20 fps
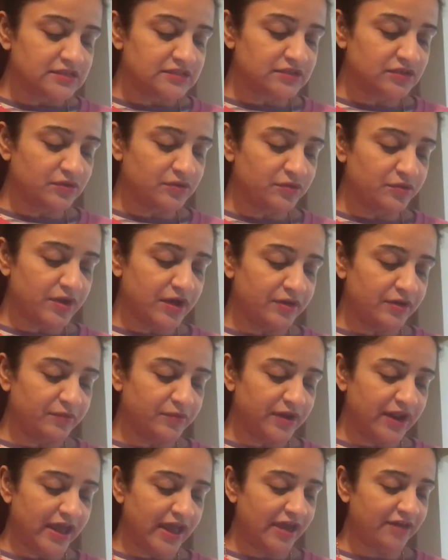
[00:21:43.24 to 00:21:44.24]
So
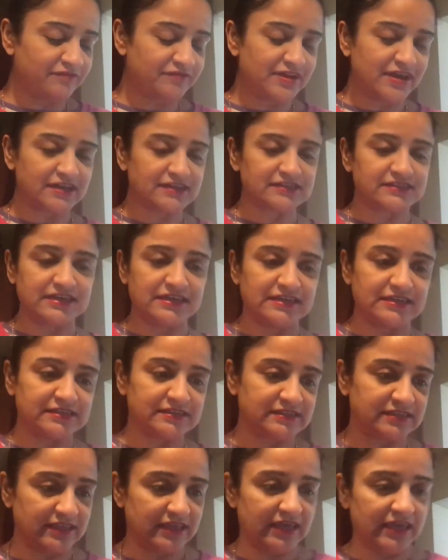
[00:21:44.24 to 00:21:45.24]
what I have next
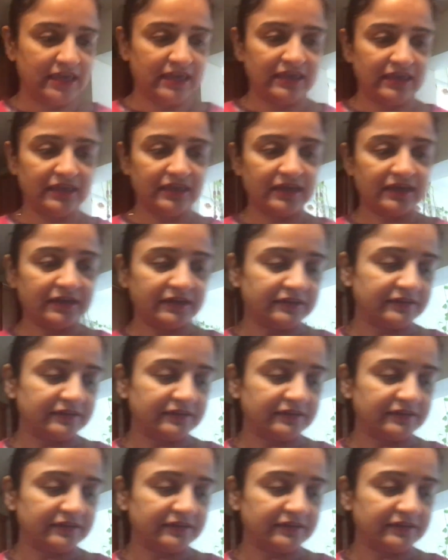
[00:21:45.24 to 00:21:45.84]
is the